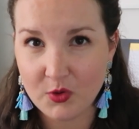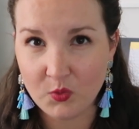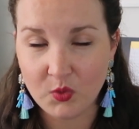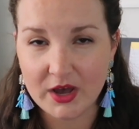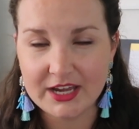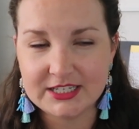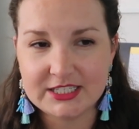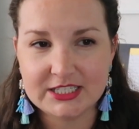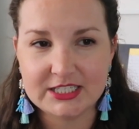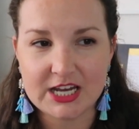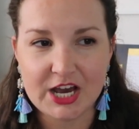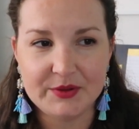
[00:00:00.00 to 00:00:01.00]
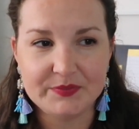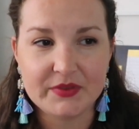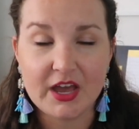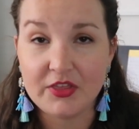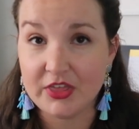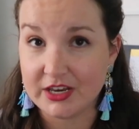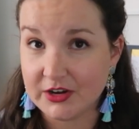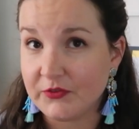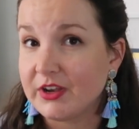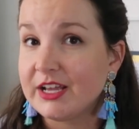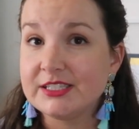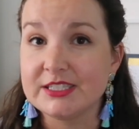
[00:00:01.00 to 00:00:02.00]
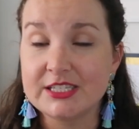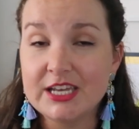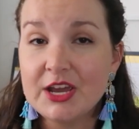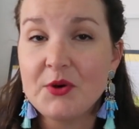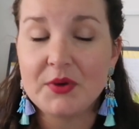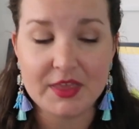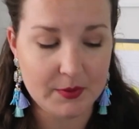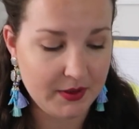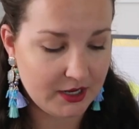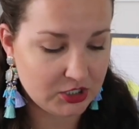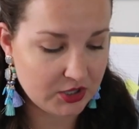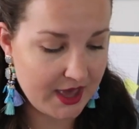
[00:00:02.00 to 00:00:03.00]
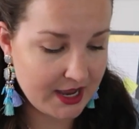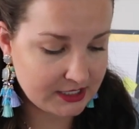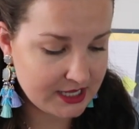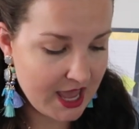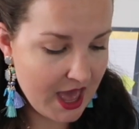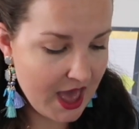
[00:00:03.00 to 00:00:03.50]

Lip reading: what the different kids see when they picture that.